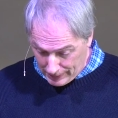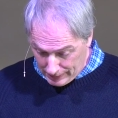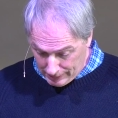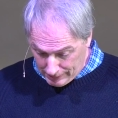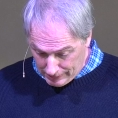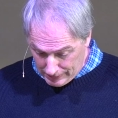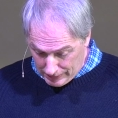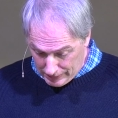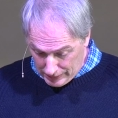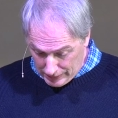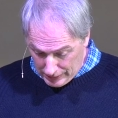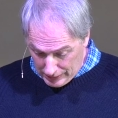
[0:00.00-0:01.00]

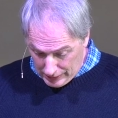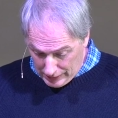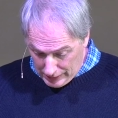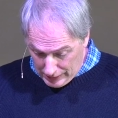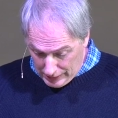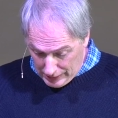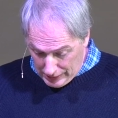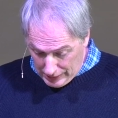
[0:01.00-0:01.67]
(no one is talking)